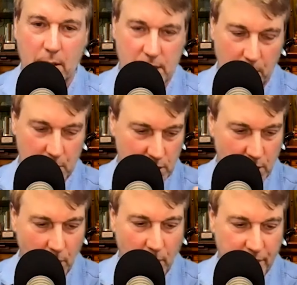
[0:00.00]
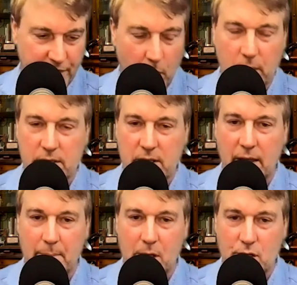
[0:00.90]
I was so focused on the
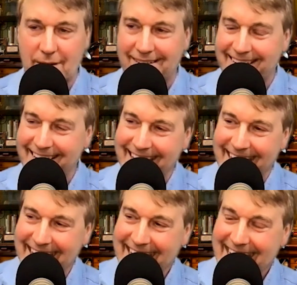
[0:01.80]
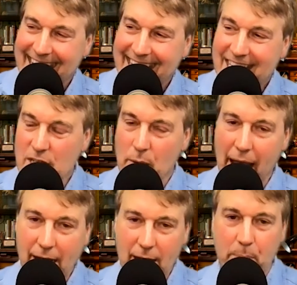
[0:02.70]
mission. Is there
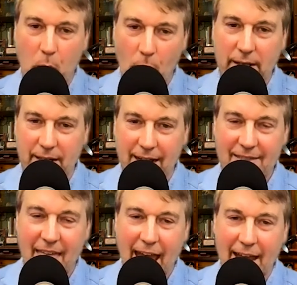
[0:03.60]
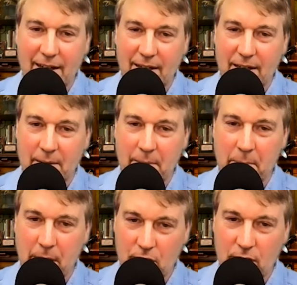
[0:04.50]
any point in that
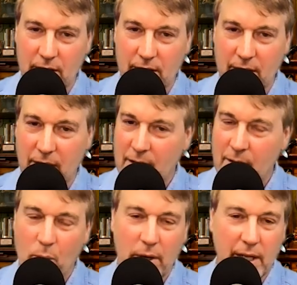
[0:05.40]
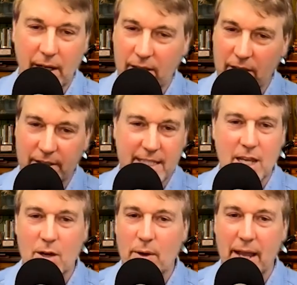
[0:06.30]
mission where you get a little
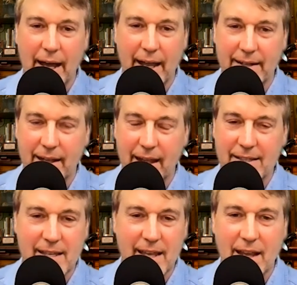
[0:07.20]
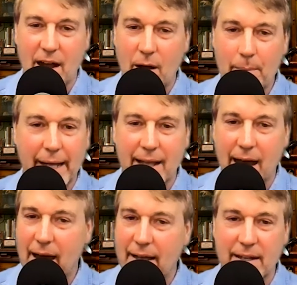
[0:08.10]
teary eyed and say, oh my
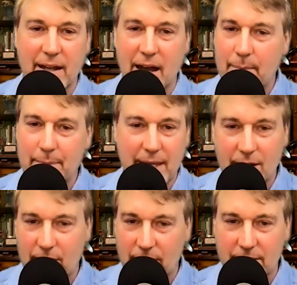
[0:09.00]
God, I'm here?